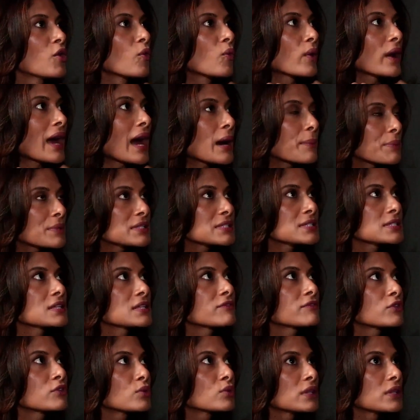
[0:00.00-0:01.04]
what happens is
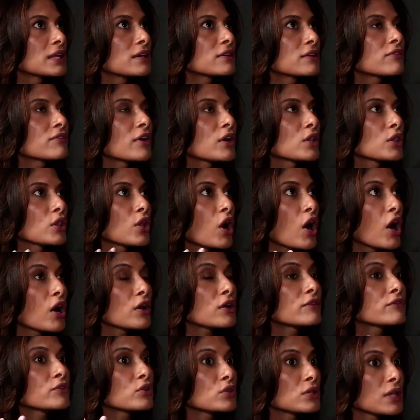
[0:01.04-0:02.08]
if you live a lot
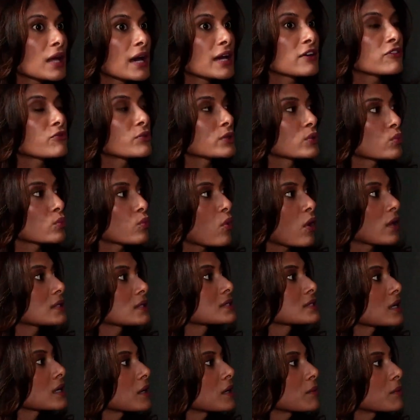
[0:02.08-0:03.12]
of your life with
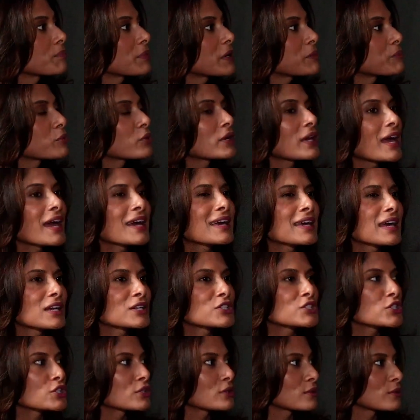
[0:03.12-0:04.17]
walls up, people can't
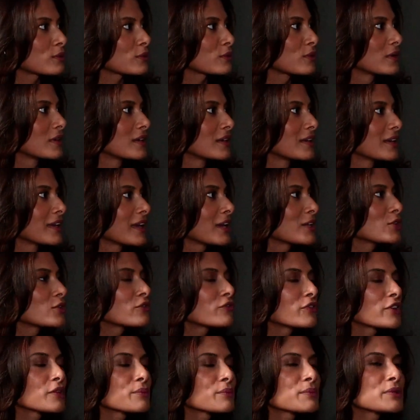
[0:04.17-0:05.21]
get to you. And you
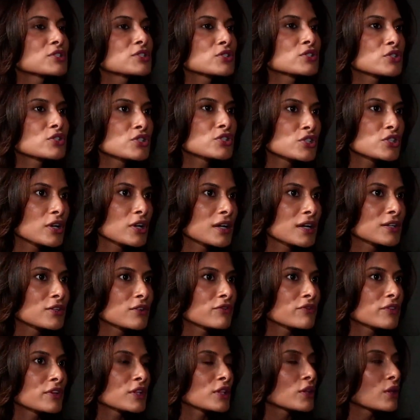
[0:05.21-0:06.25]
feel misunderstood, you
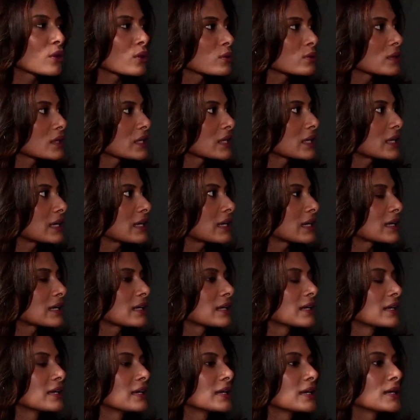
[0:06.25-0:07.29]
feel lonely, and
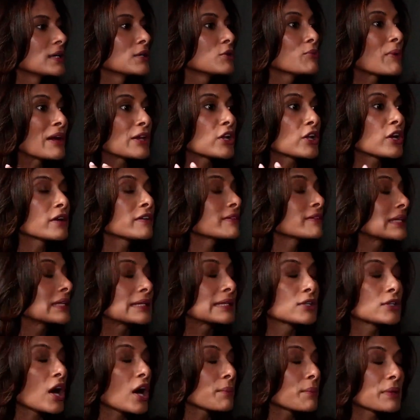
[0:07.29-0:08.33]
you might
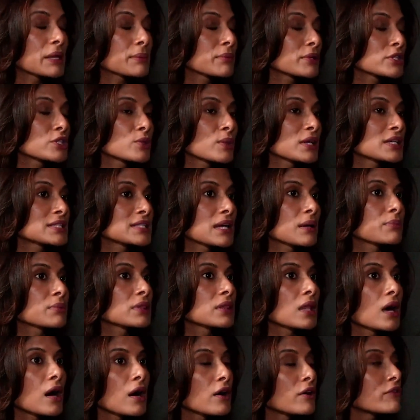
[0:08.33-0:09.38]
not be able to accept
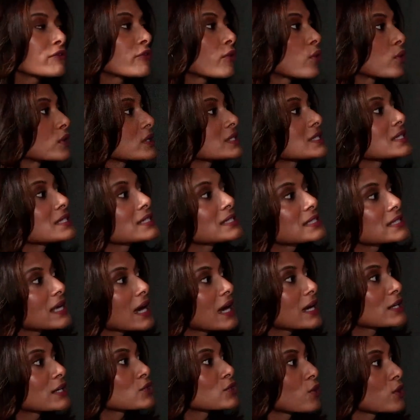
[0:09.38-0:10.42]
love or
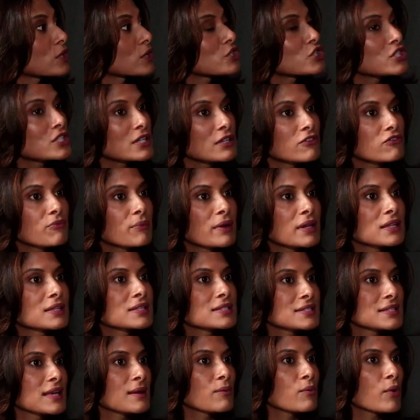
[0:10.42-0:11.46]
success or achievement in the
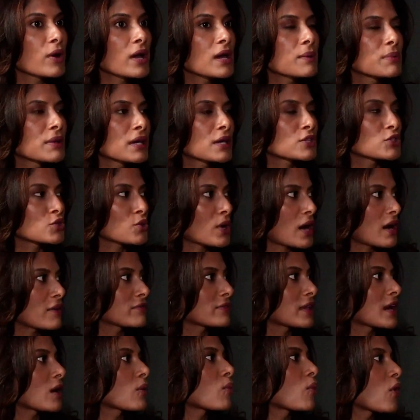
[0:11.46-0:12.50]
same way because you have
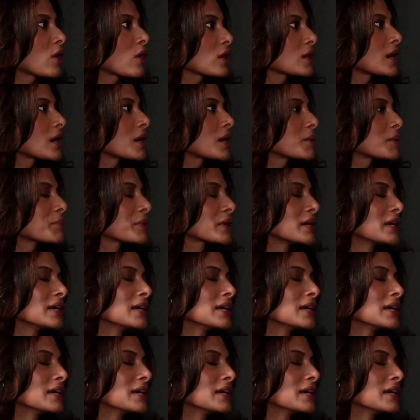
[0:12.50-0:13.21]
that wall up.